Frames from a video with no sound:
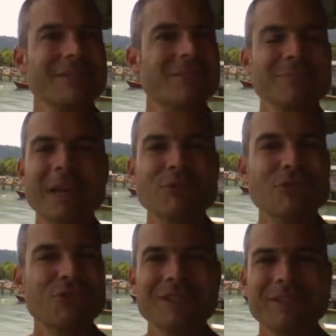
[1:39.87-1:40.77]
Sometimes
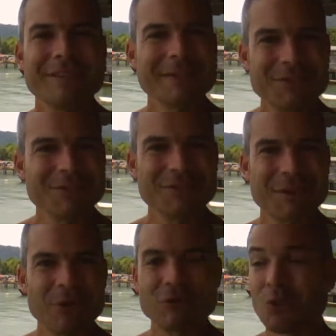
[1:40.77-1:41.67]
you see this image of
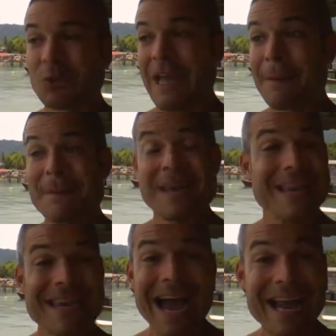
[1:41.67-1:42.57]
someone who's always happy,
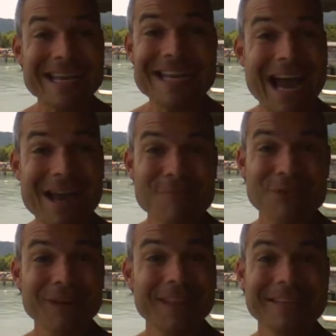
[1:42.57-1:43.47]
and
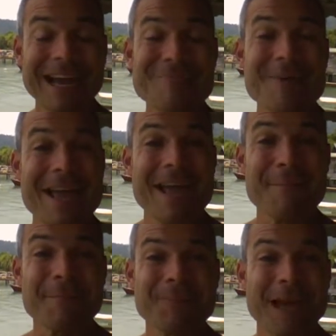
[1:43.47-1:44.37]
99% of the time I
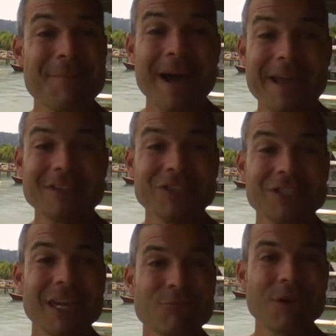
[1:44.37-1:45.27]
am. I'm high
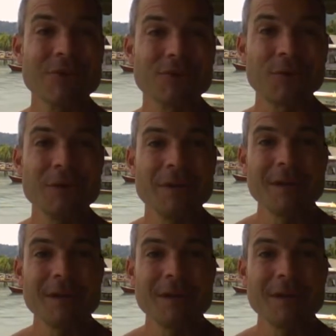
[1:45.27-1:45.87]
energy and I'm grateful.